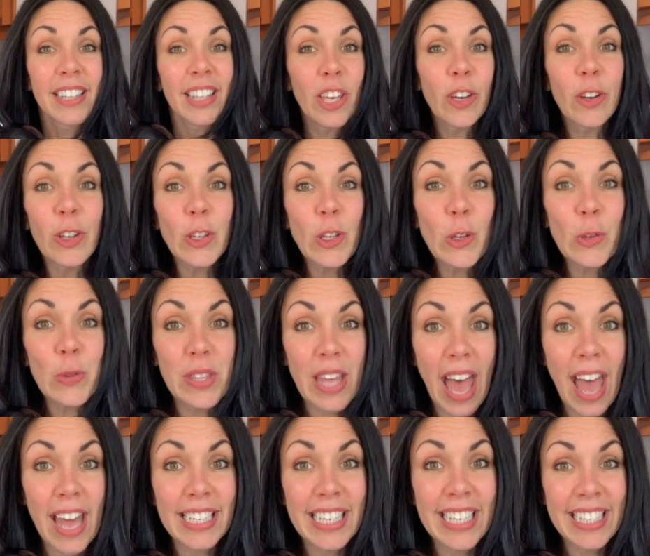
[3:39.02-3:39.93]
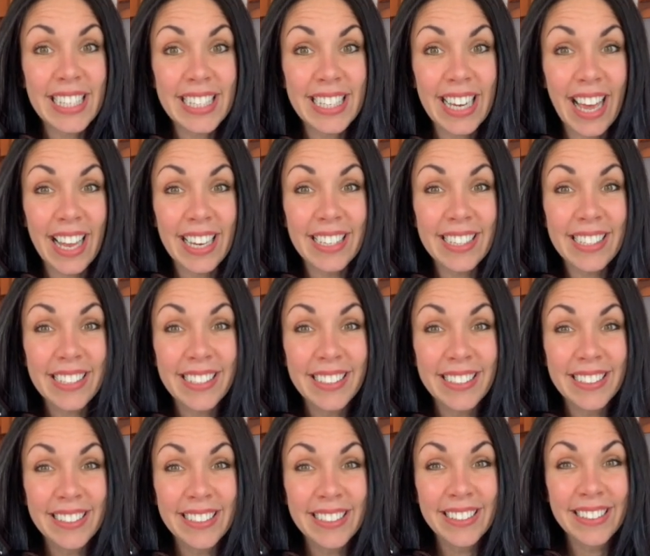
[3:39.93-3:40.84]
you can use that instead.
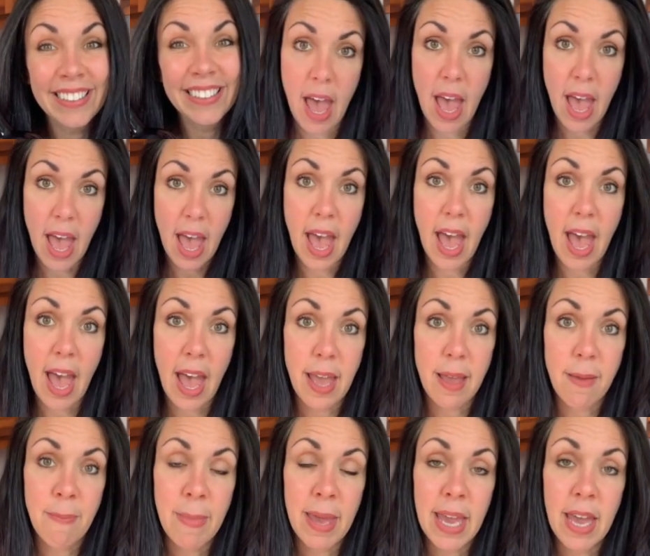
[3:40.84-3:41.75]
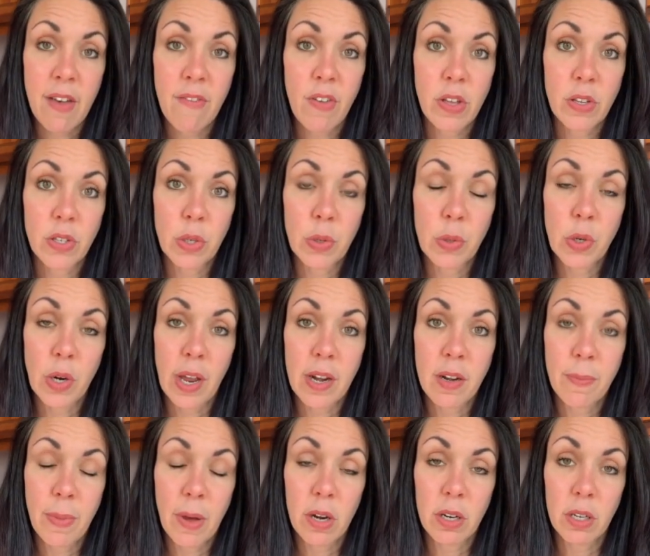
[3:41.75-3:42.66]
I may have also tried
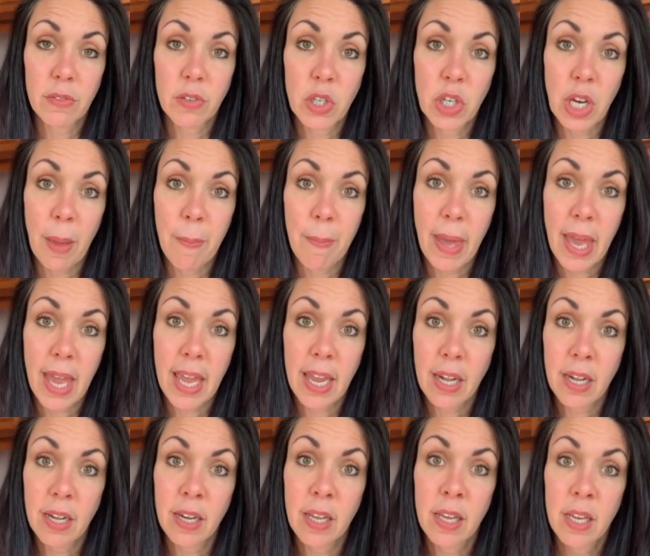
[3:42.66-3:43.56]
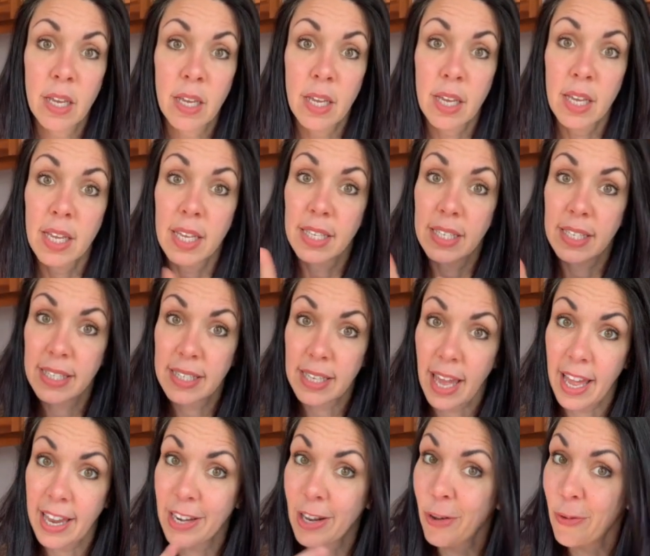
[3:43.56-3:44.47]
a bottle of champagne.
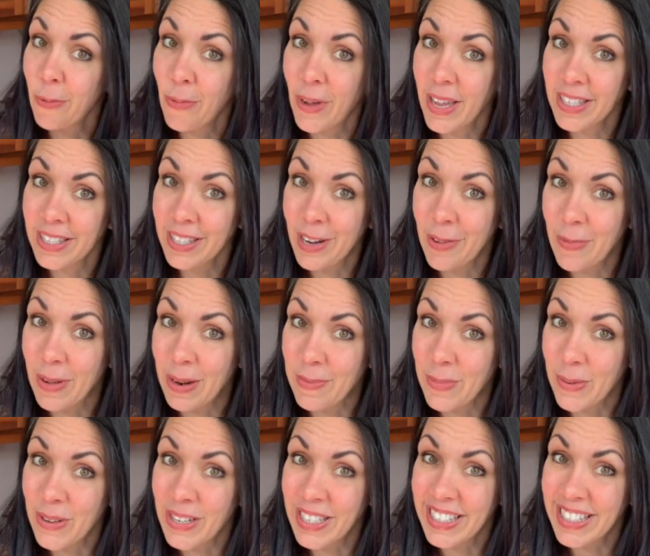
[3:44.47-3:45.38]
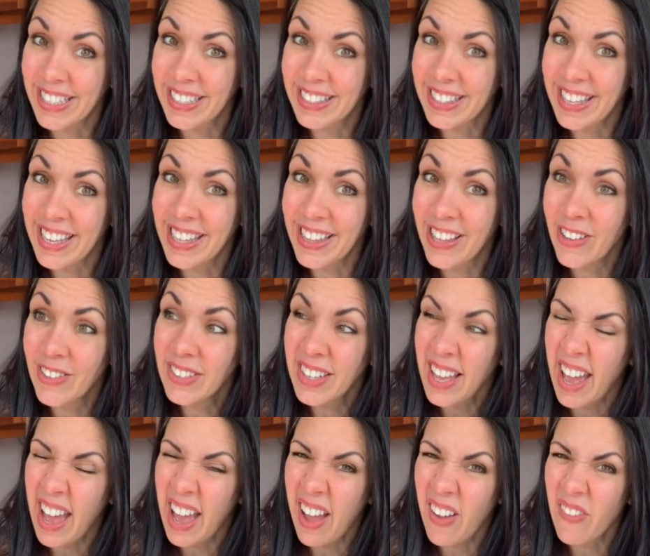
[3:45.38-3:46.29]
Side note, weighs in at 1.6 kilos
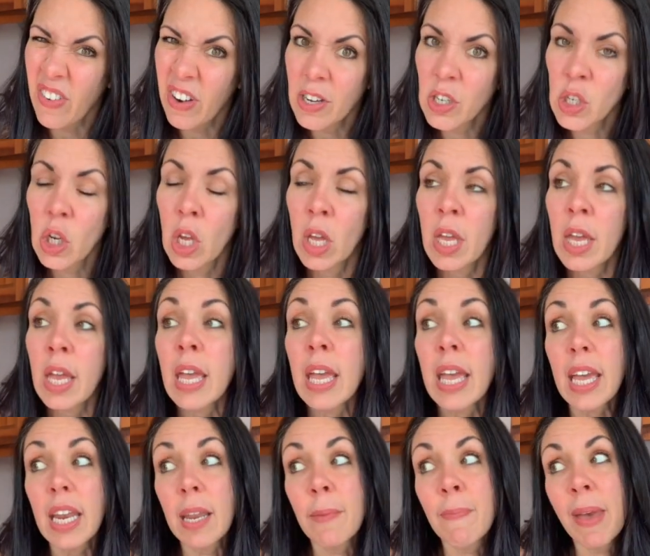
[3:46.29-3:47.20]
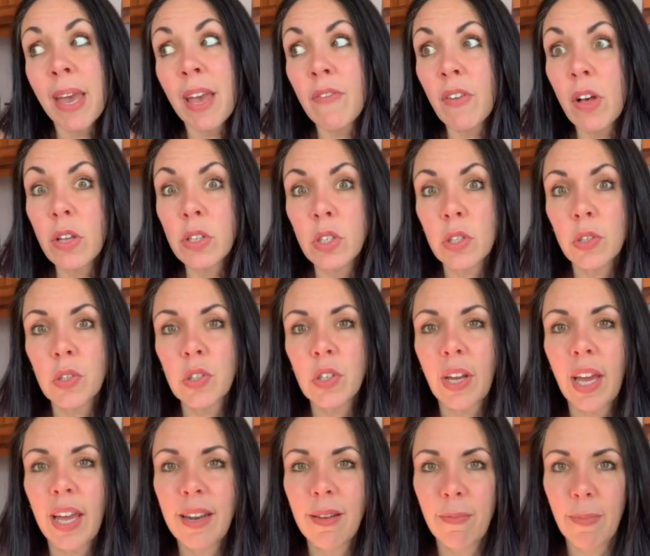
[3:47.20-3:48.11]
average. And I may have also
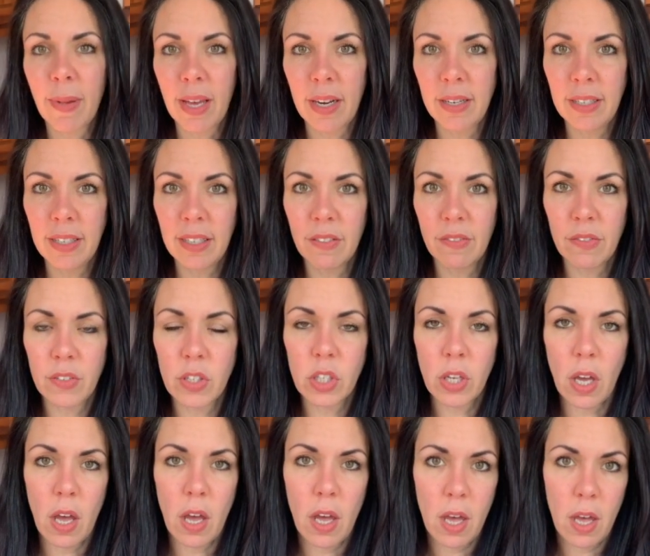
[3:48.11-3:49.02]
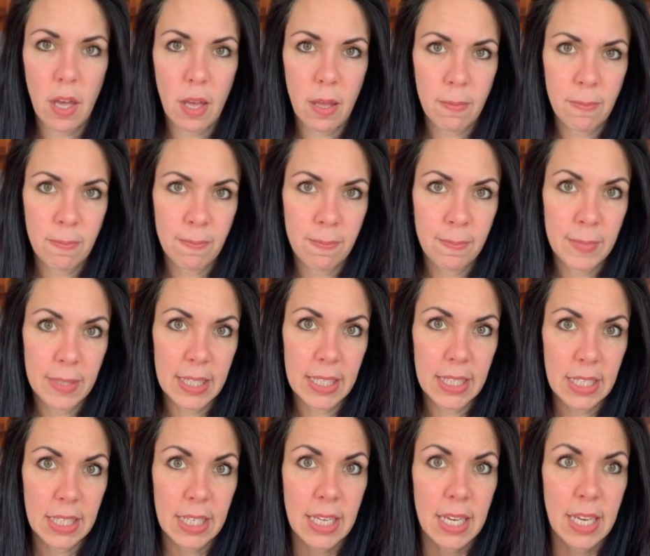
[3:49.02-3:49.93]
tried a bottle of Tom's
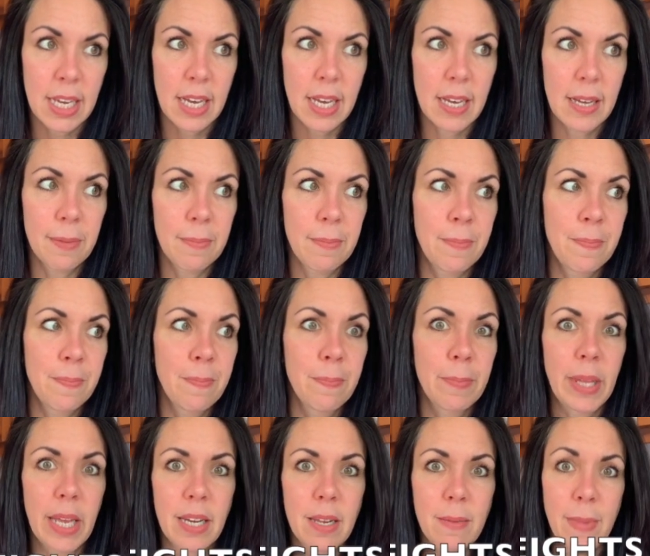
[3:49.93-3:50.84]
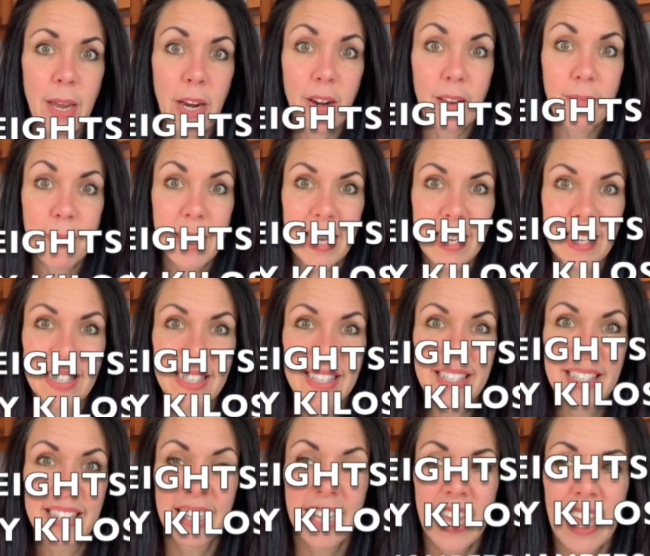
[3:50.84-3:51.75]
Bloody Mary
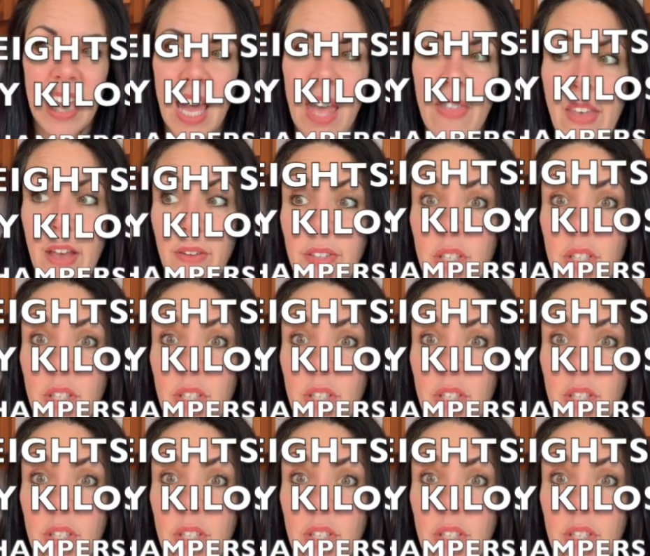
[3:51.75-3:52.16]
mix, and that